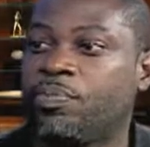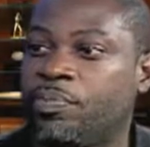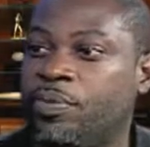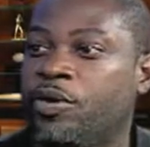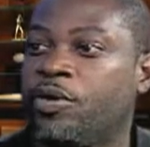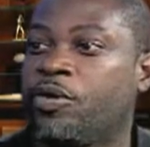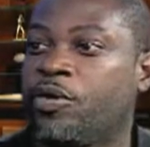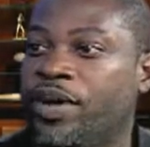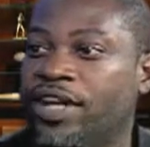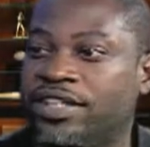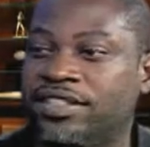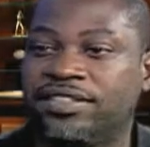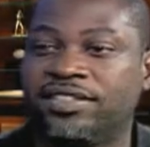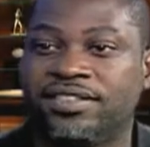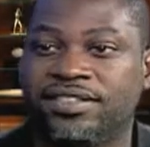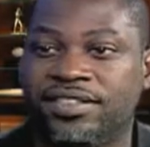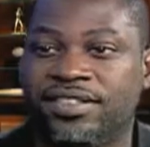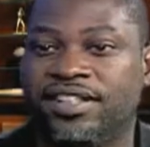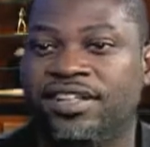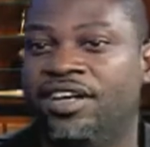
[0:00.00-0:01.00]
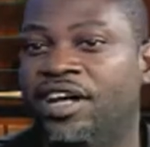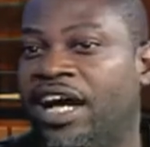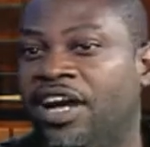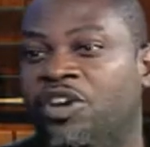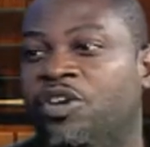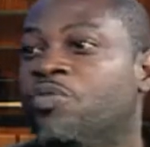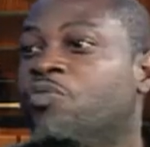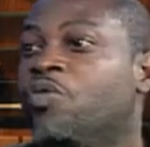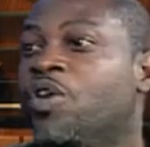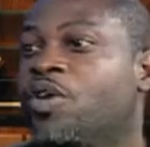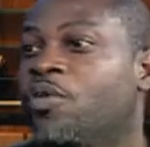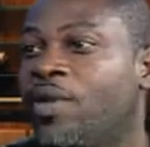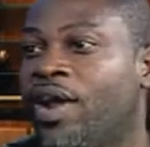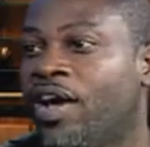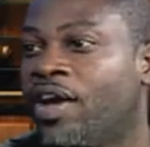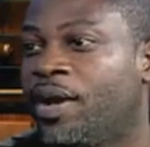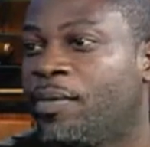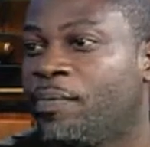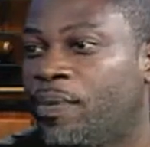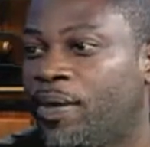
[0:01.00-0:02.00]
progressed, uh, I couldn't run
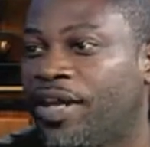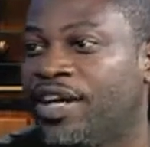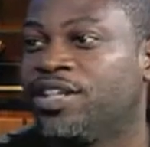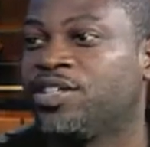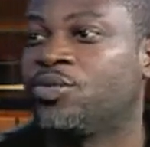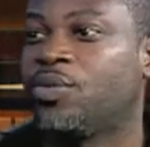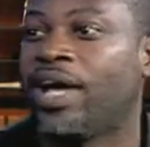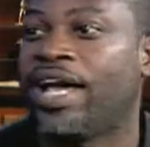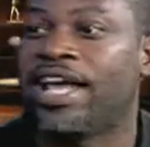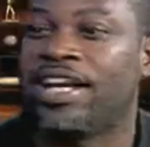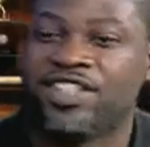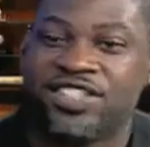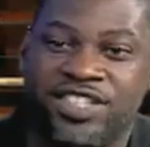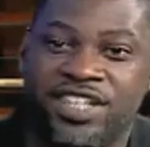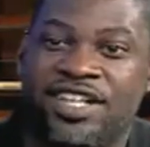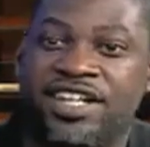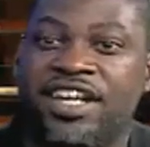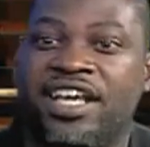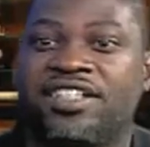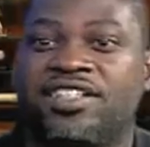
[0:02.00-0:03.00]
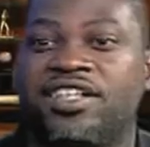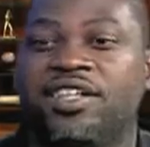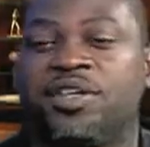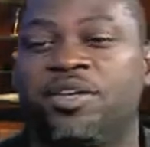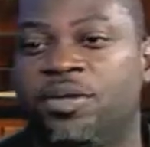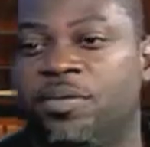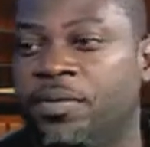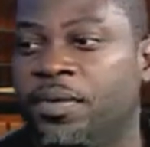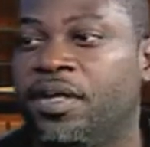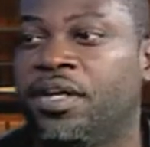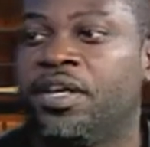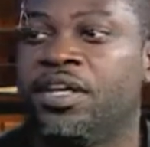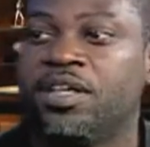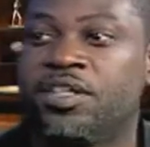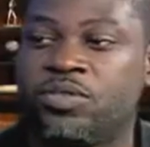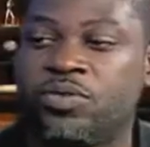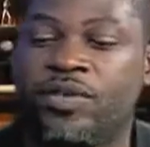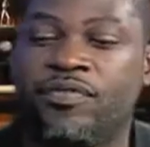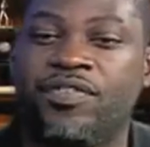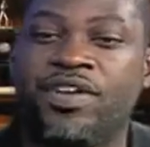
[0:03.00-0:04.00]
around and play, so I had to sit next to him.
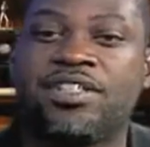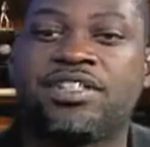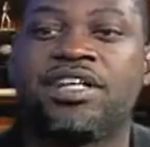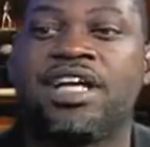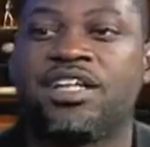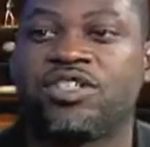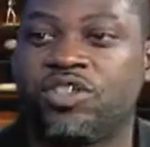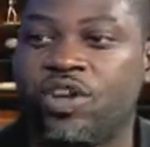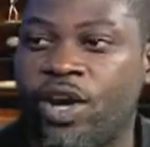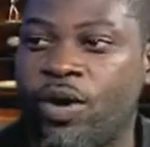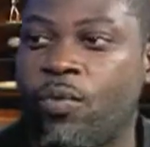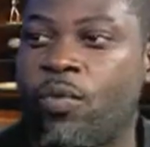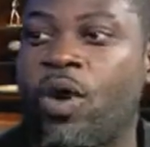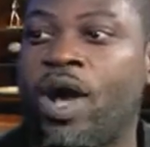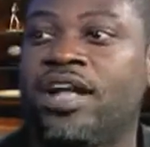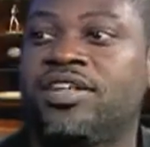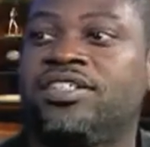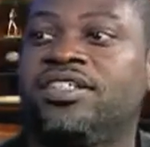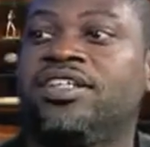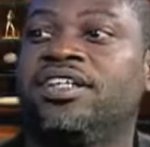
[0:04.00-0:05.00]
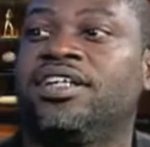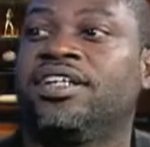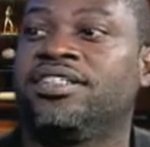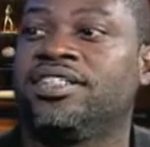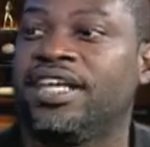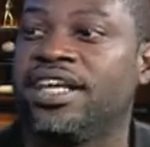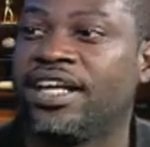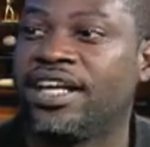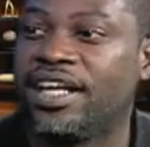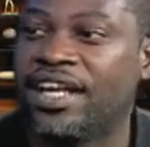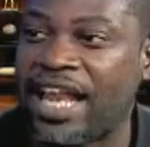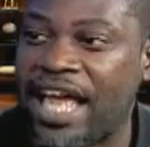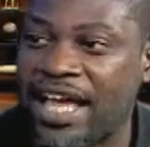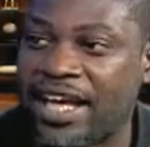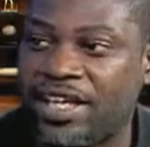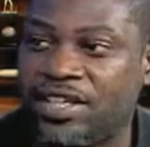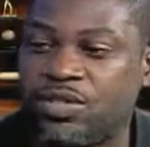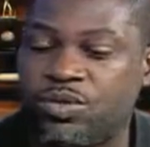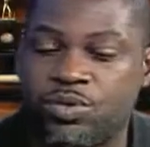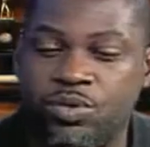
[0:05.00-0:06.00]
So eventually, I started watching and taking a
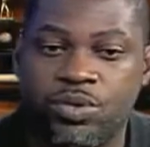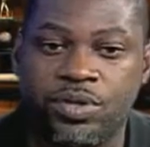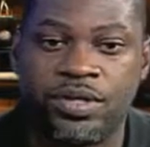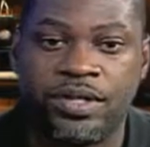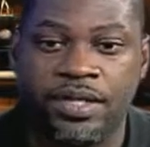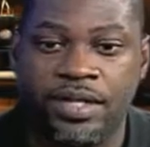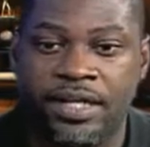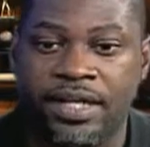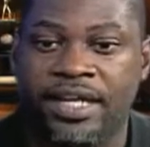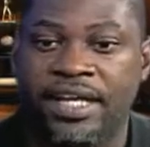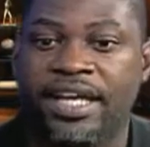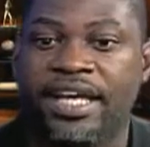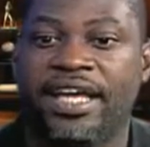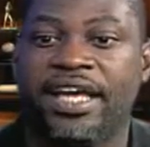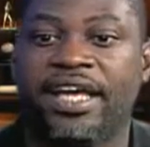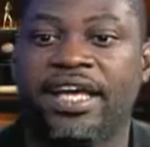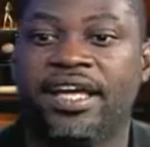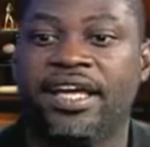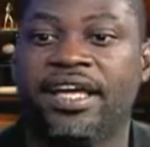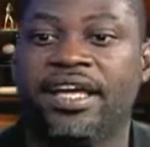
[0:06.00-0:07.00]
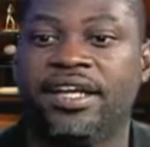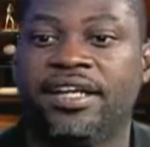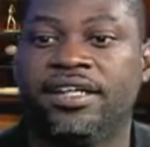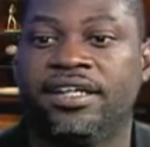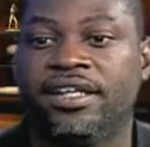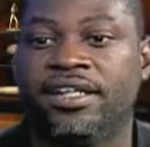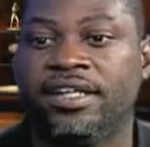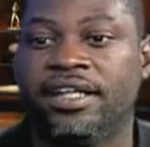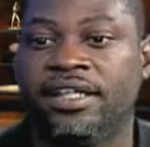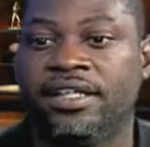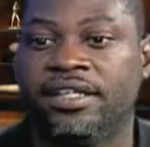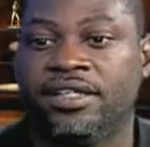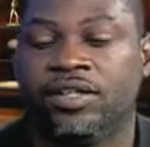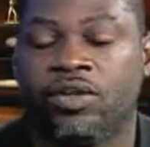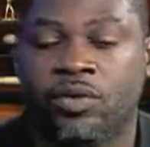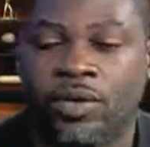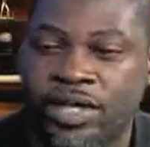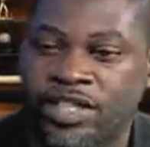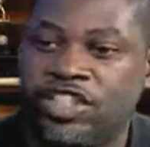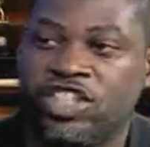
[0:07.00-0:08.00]
liking to it, and it, you
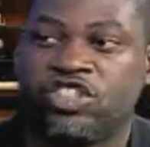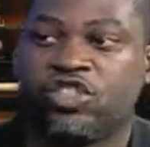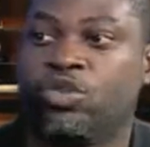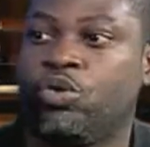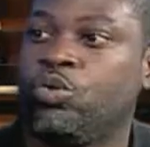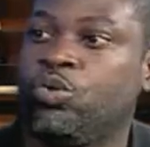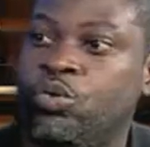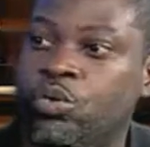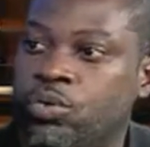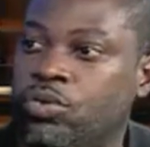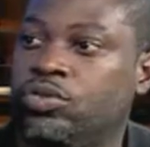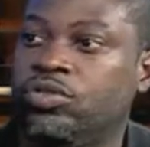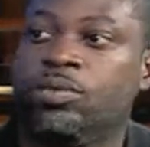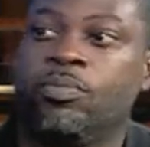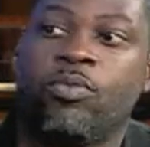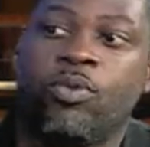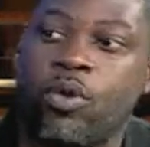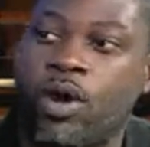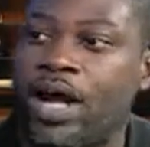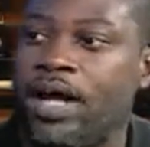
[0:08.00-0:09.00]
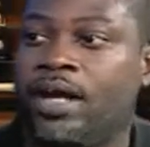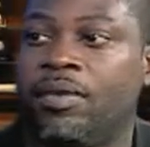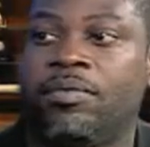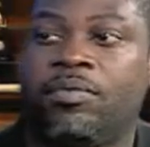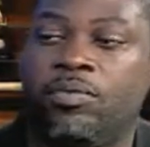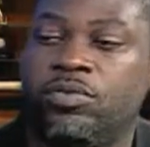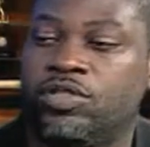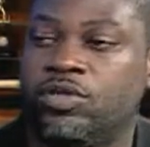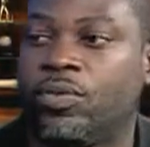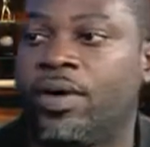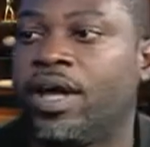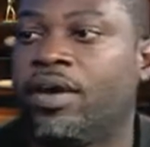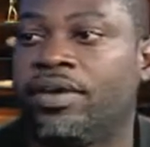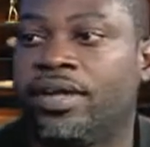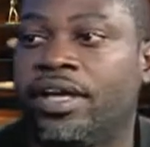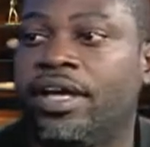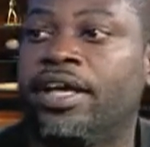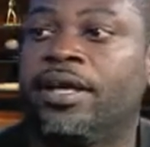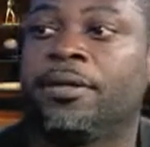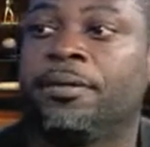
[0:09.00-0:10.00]
know, it just grew the more I was around the
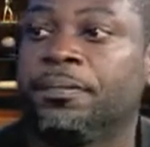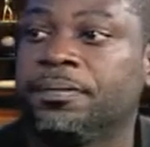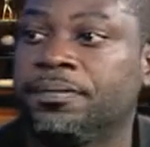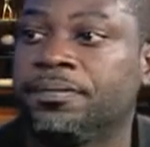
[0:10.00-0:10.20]
game.